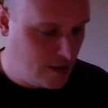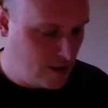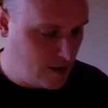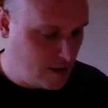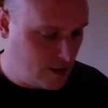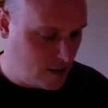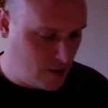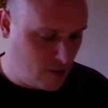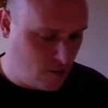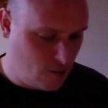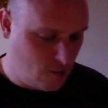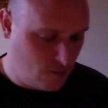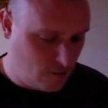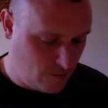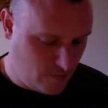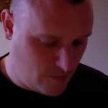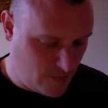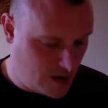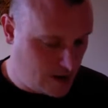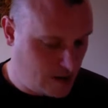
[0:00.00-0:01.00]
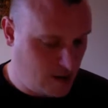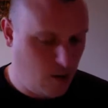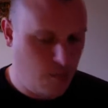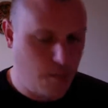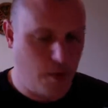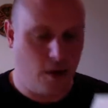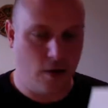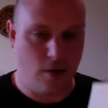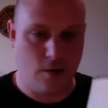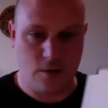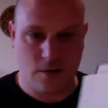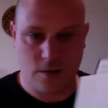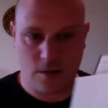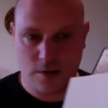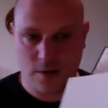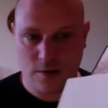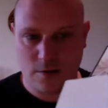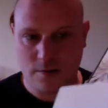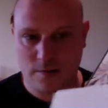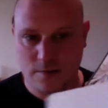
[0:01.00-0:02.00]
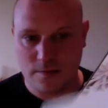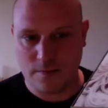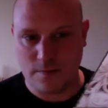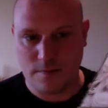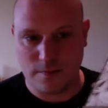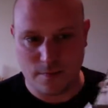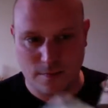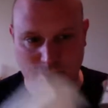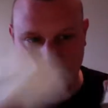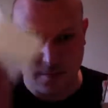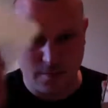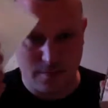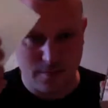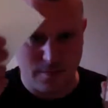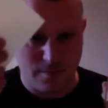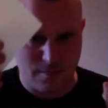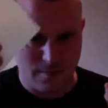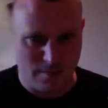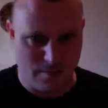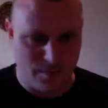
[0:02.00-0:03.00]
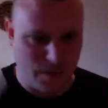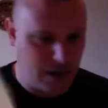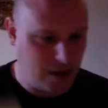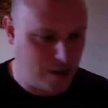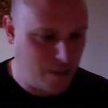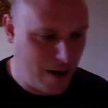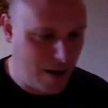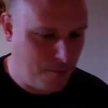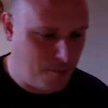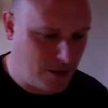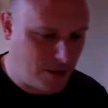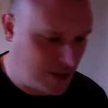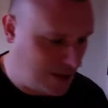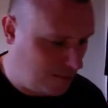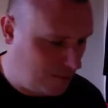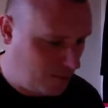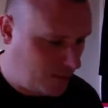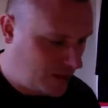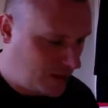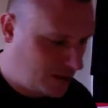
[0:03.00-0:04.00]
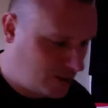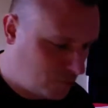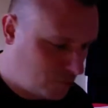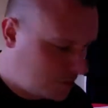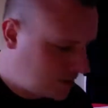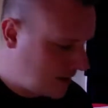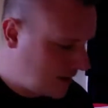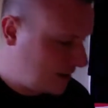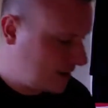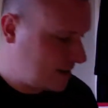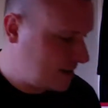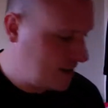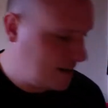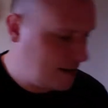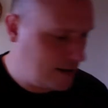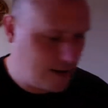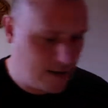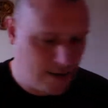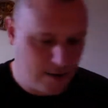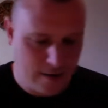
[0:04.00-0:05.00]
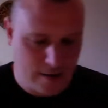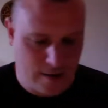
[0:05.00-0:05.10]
So, nice little box. Piece of paper to keep things protected.